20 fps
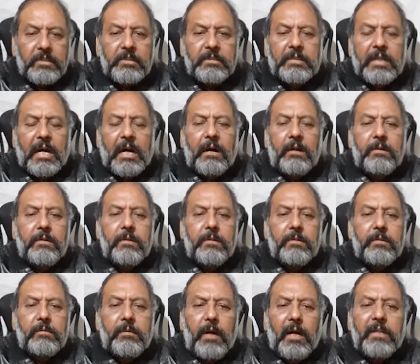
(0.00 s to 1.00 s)
The
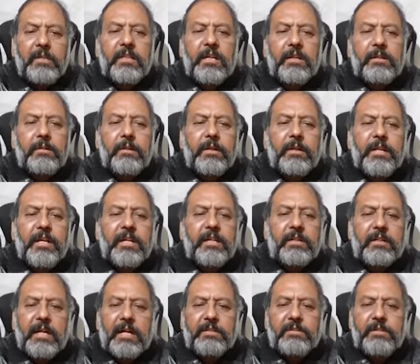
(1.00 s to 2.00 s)
other rare
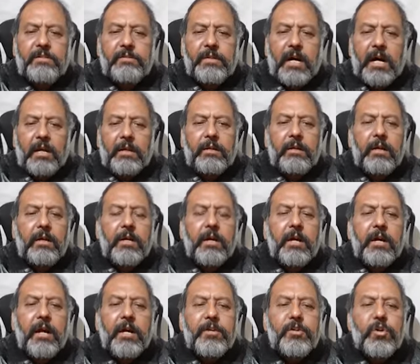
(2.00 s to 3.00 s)
causes are
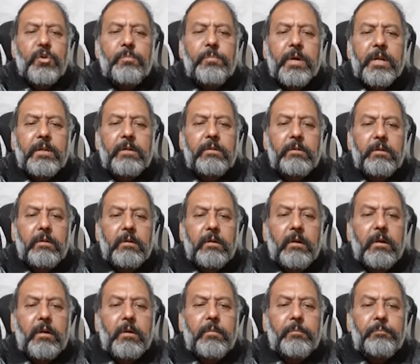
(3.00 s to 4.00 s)
human
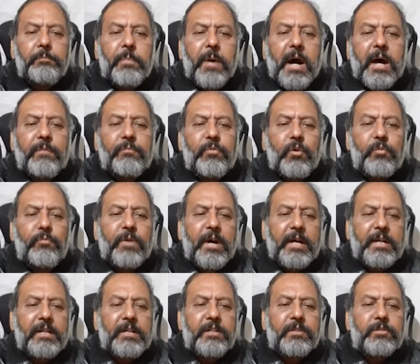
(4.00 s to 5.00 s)

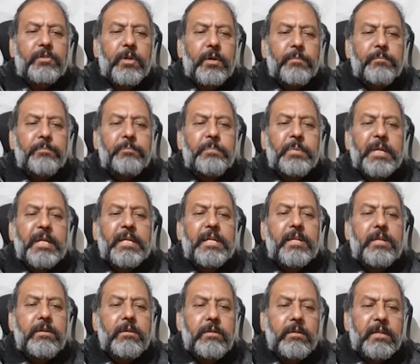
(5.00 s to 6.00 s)
parvovirus
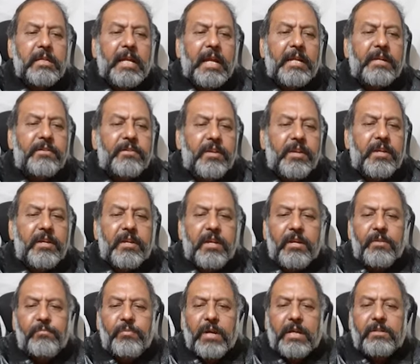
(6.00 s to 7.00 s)
B19
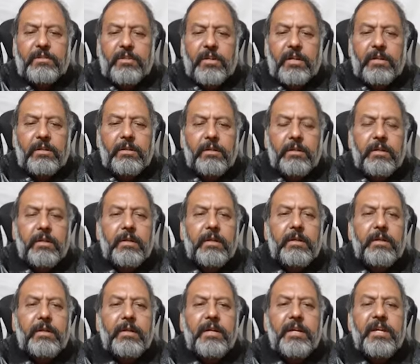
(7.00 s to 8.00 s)
infection.
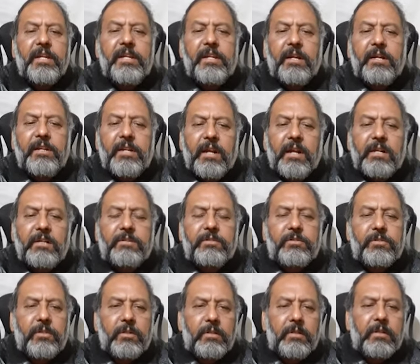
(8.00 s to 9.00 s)
In
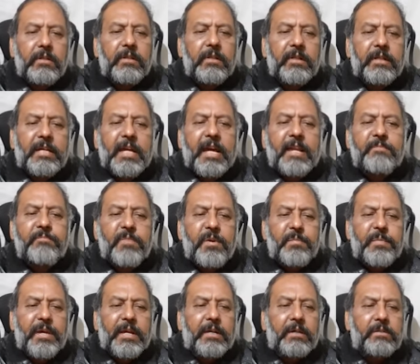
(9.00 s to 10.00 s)
adults, can
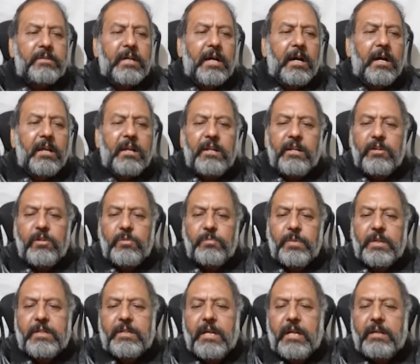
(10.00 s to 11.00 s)
mimic the early
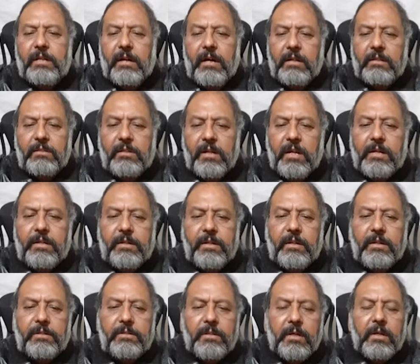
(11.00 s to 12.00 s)
rheumatoid
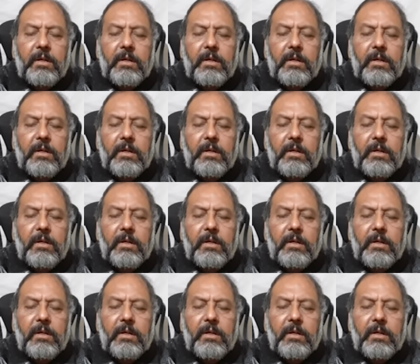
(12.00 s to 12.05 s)
arthritis.